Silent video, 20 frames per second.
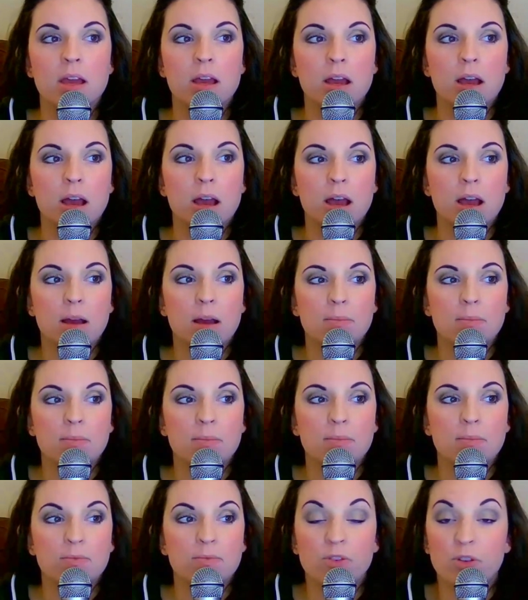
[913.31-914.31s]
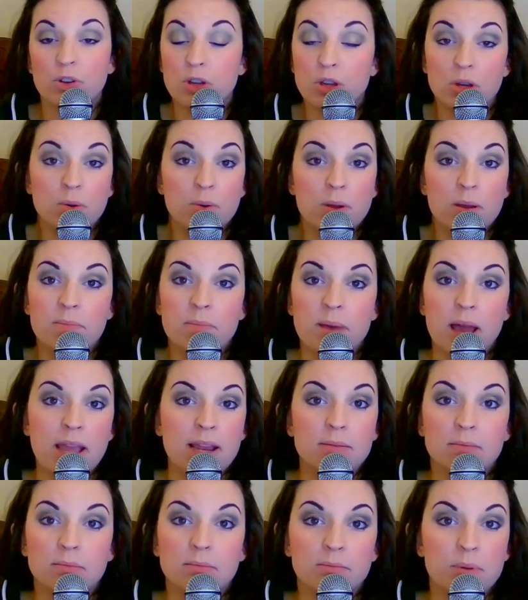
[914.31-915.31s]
For you, it might